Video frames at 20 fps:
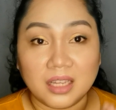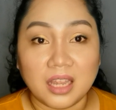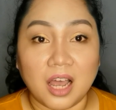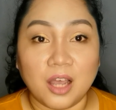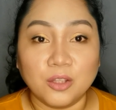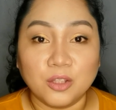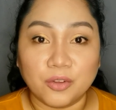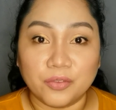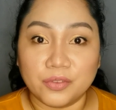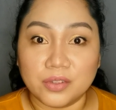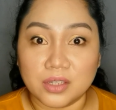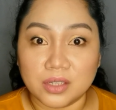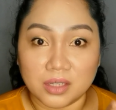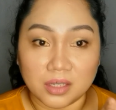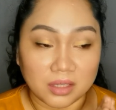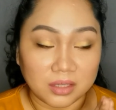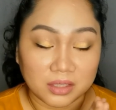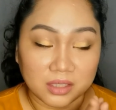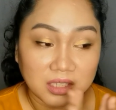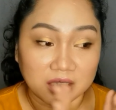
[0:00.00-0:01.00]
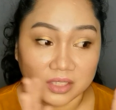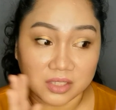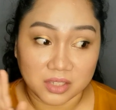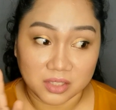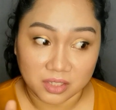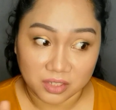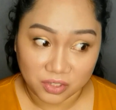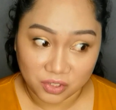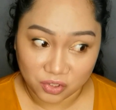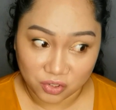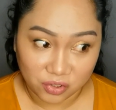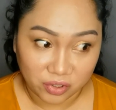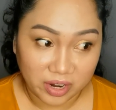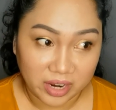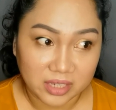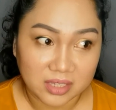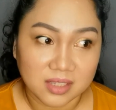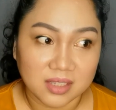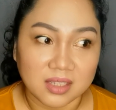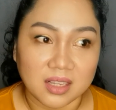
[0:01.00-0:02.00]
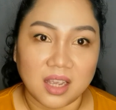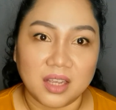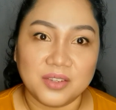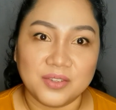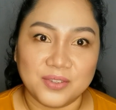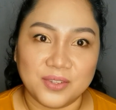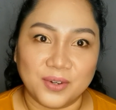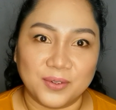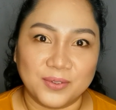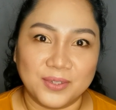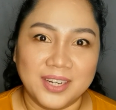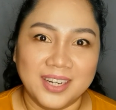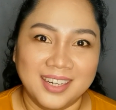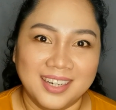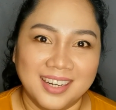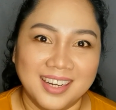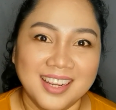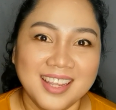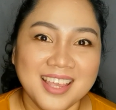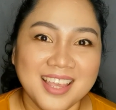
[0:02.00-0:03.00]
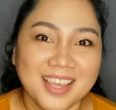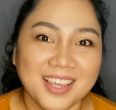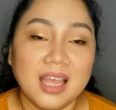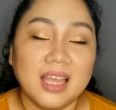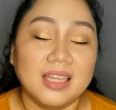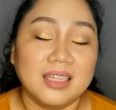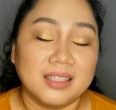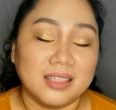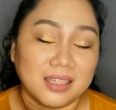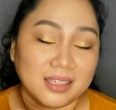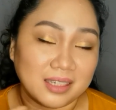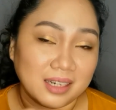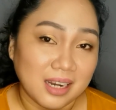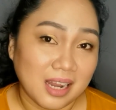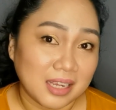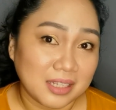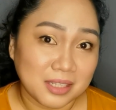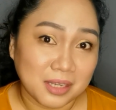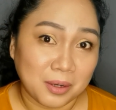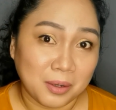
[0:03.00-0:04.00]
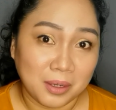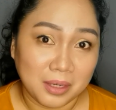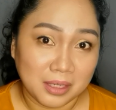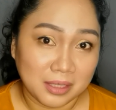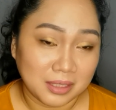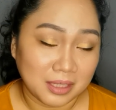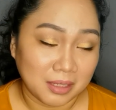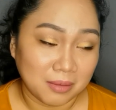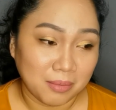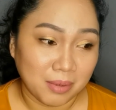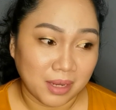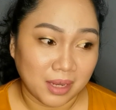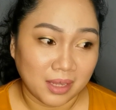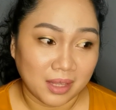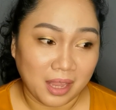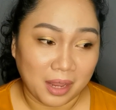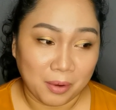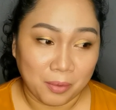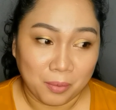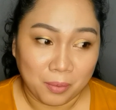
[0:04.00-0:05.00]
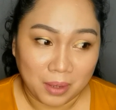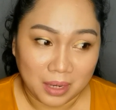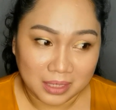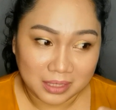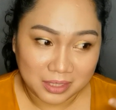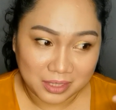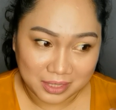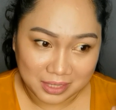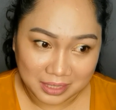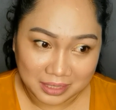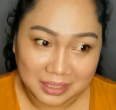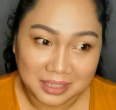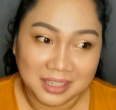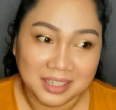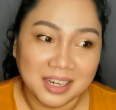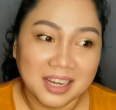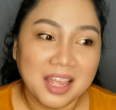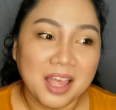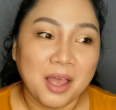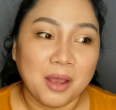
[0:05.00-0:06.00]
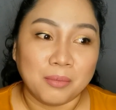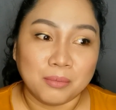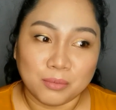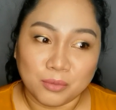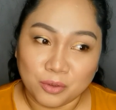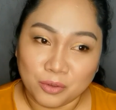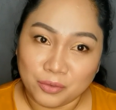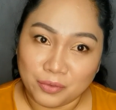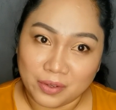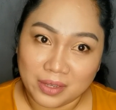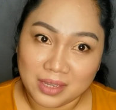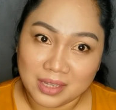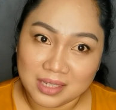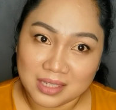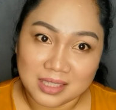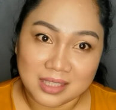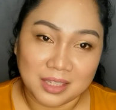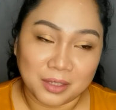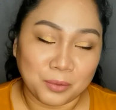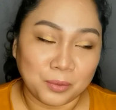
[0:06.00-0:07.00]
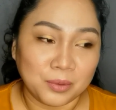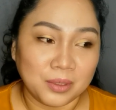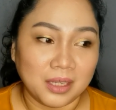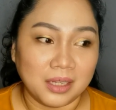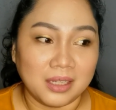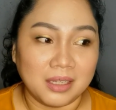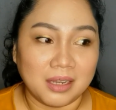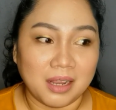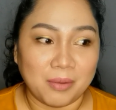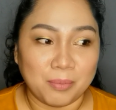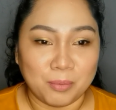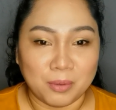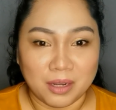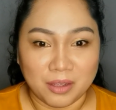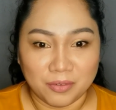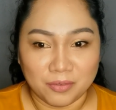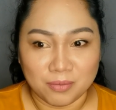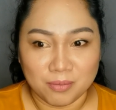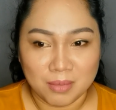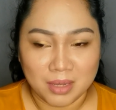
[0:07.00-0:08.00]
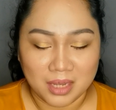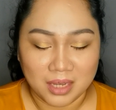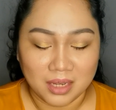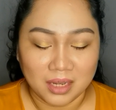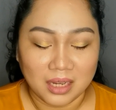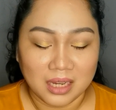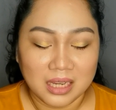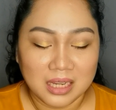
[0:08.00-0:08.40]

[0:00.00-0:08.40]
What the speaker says: out of the stress zone. Nag-relax ako a little bit. I watched movies that would uplift me.